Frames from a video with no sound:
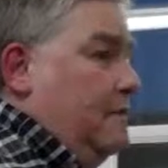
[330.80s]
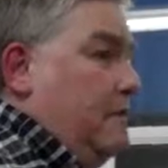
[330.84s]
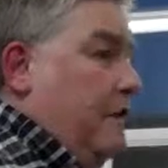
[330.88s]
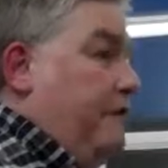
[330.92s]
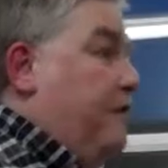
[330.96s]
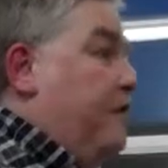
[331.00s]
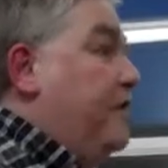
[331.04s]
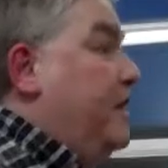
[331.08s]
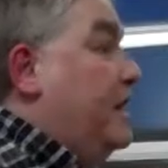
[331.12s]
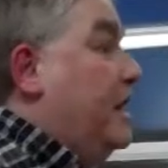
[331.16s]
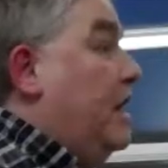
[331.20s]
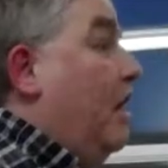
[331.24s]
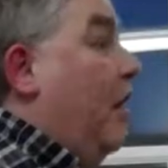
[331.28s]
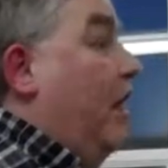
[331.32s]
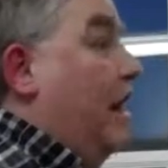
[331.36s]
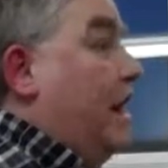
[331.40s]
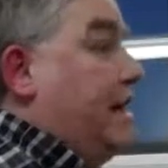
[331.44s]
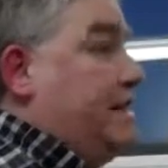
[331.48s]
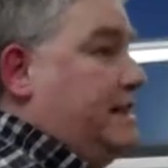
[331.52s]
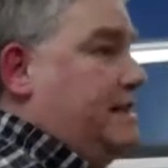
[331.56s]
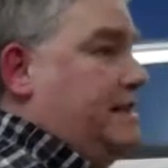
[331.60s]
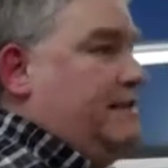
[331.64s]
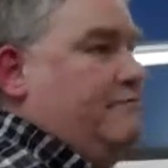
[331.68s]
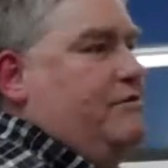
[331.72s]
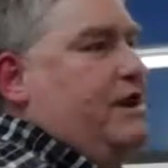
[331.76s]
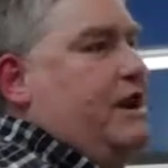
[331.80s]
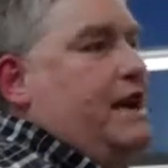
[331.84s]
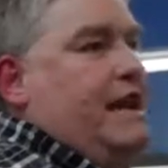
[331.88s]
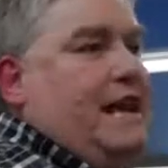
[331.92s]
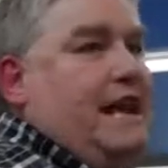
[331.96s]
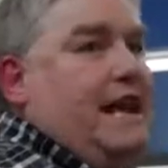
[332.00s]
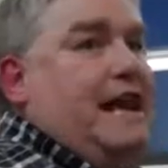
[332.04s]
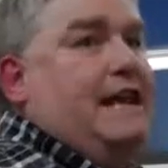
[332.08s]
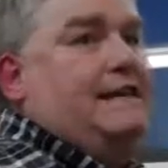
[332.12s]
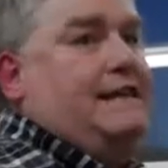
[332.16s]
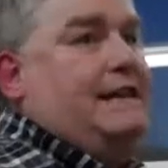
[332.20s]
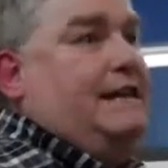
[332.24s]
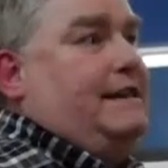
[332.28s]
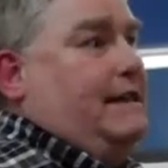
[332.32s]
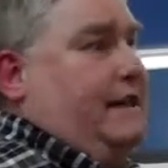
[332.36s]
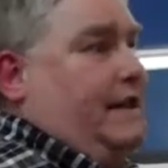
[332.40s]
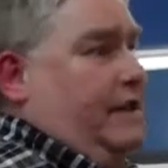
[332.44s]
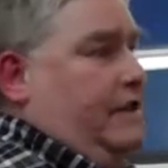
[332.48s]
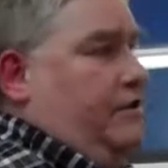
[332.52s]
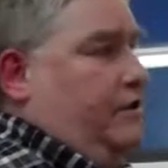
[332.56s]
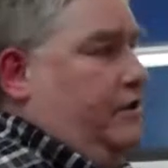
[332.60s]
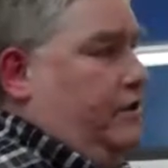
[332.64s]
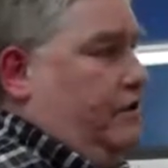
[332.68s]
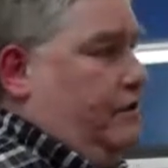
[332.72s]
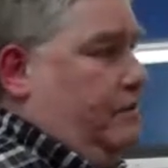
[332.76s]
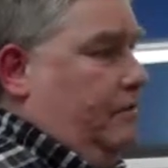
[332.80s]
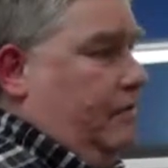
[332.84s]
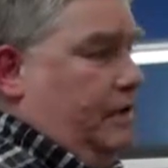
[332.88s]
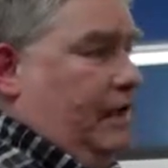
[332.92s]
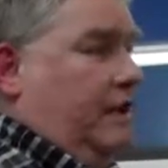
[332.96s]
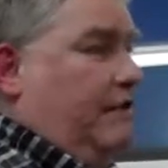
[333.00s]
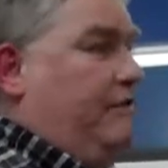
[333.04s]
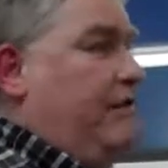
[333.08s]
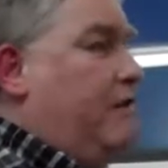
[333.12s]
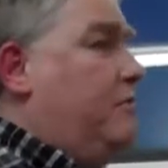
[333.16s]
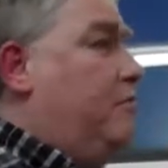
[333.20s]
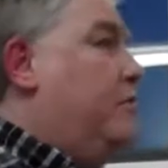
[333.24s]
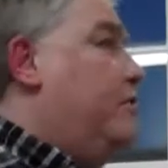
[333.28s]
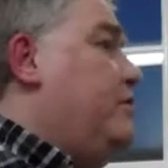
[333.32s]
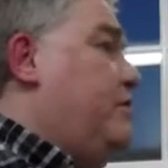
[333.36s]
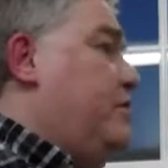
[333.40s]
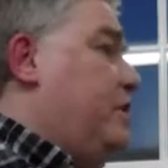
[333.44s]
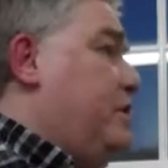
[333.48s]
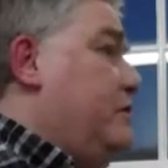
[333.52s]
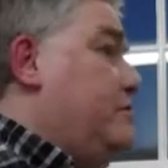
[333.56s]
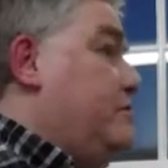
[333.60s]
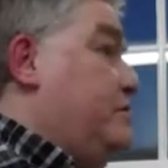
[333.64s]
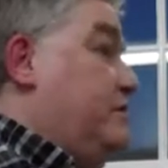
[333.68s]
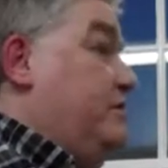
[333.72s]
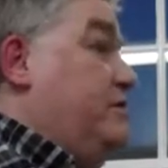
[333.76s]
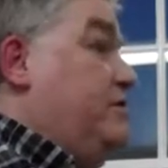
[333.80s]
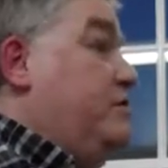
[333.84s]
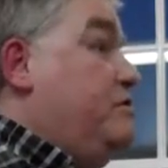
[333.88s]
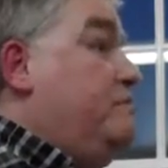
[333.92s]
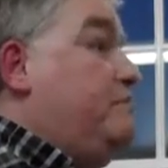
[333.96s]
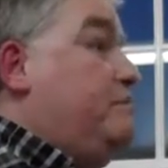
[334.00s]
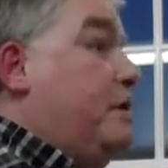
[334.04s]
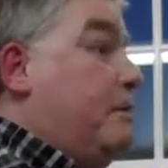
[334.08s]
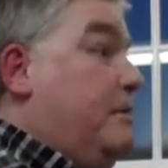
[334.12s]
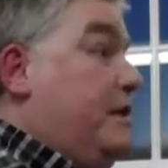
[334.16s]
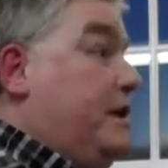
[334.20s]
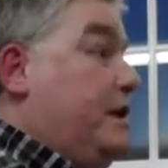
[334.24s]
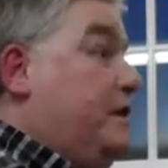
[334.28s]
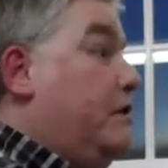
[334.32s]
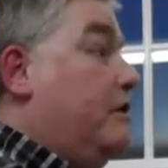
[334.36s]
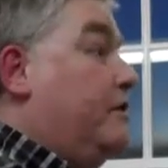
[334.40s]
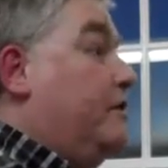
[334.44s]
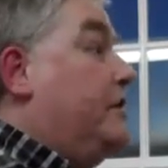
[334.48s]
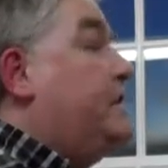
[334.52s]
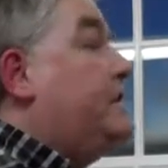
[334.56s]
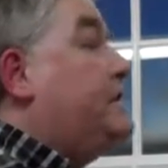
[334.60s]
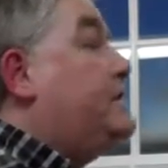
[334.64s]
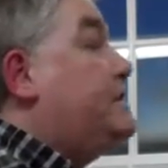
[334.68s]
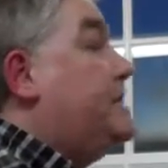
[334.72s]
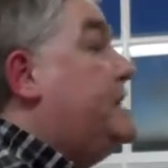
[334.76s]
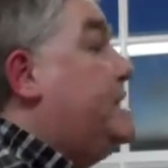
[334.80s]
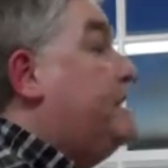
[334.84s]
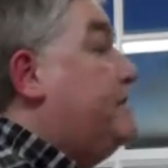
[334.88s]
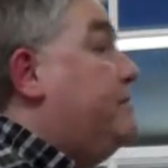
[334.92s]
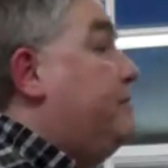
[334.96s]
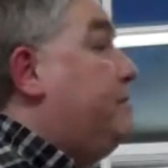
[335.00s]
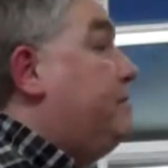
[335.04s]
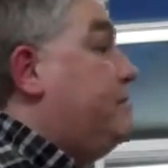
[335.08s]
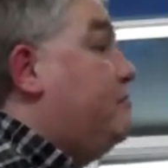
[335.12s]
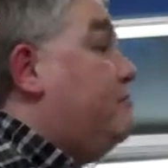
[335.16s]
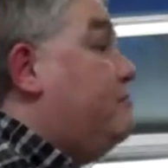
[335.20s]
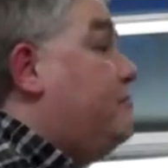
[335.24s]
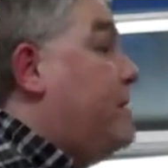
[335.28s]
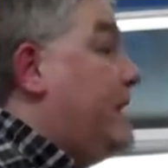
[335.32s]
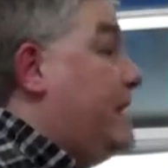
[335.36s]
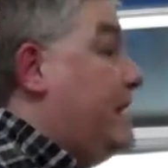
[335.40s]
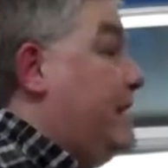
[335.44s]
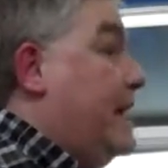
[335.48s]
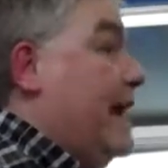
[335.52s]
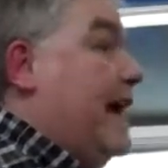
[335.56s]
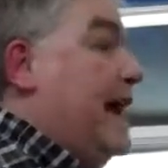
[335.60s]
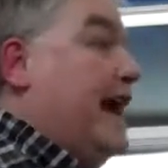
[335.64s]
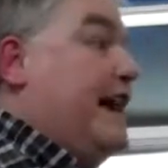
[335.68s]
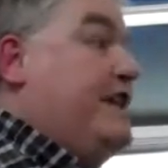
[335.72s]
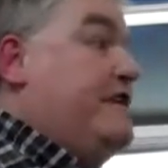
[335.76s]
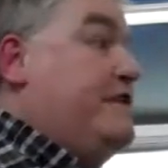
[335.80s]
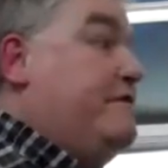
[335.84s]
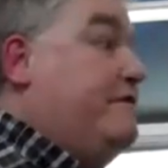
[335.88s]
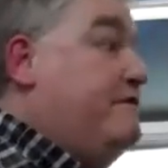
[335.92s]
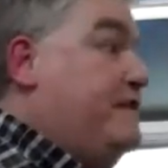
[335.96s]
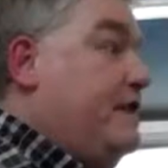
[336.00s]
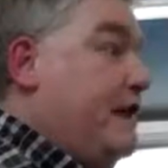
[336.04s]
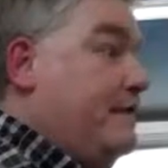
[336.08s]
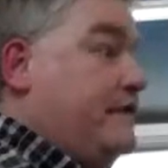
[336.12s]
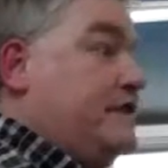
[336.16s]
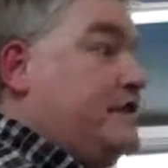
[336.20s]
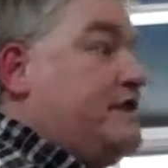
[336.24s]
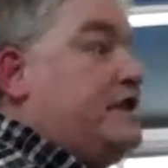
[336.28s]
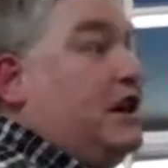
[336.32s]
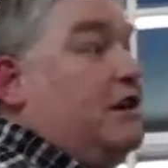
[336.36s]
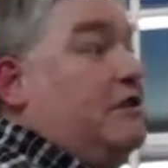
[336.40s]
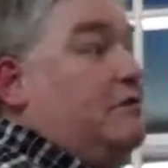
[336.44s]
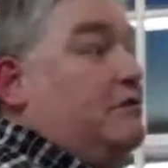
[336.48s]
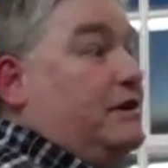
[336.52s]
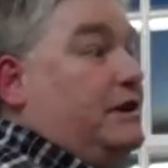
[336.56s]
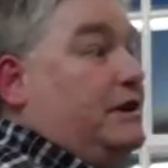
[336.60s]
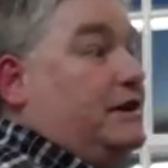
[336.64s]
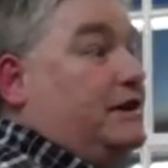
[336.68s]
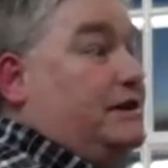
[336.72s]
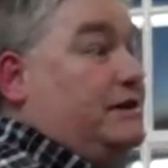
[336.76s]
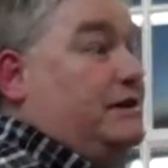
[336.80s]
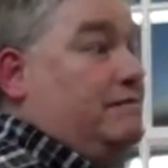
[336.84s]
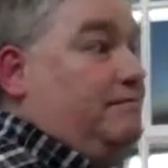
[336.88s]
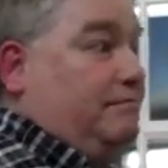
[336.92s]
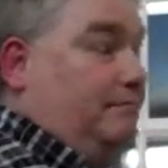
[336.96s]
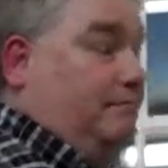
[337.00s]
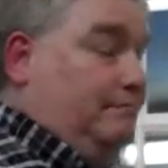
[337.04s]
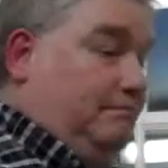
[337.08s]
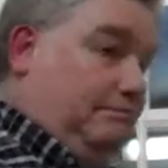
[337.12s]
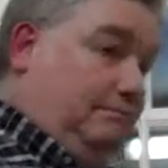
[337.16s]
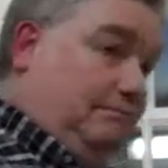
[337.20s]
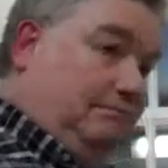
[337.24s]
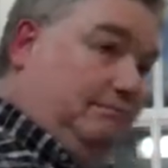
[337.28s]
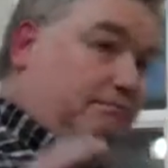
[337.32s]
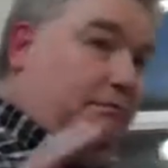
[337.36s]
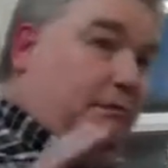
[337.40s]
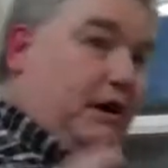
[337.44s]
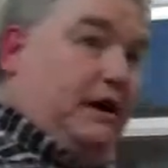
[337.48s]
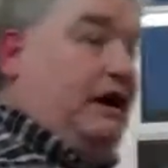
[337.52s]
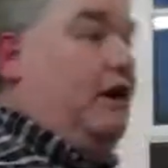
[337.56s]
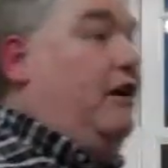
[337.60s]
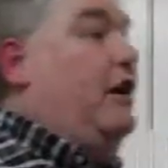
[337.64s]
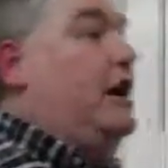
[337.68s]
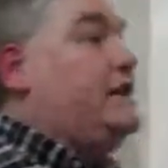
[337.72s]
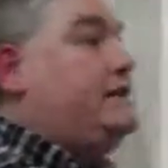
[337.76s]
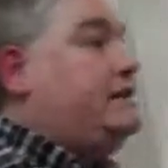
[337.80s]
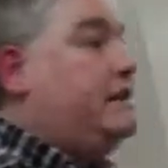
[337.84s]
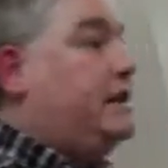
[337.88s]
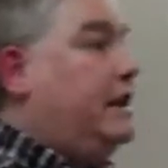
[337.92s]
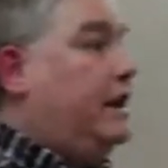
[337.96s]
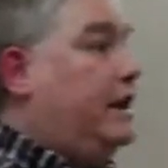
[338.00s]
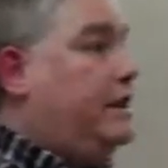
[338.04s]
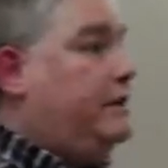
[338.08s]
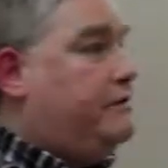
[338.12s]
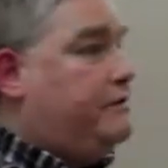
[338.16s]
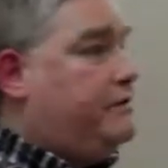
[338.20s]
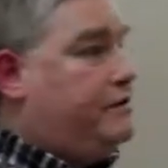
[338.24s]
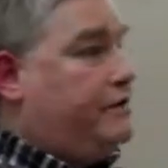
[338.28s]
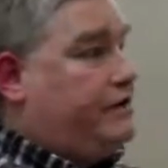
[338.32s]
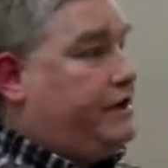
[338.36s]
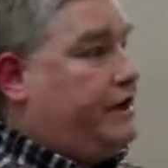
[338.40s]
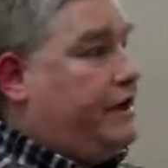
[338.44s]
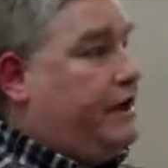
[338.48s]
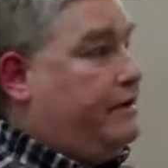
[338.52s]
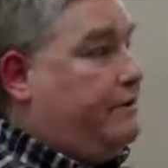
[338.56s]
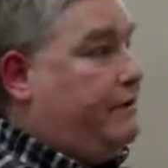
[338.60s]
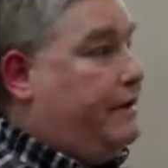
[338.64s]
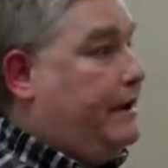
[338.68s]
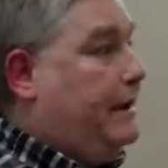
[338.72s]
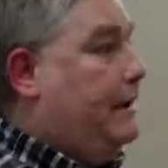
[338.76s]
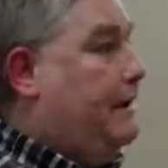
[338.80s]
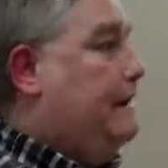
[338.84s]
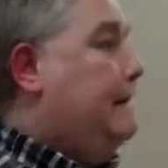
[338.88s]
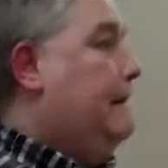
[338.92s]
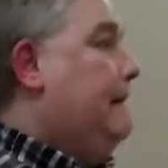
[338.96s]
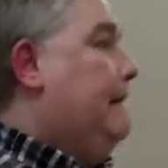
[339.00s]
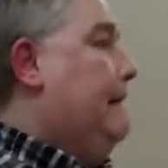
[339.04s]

But for the guys, there's a really easy thing you can do. I don't know what the girls do. You've probably got these secrets already, and you've never told us. But guys, I'm not going into a secret.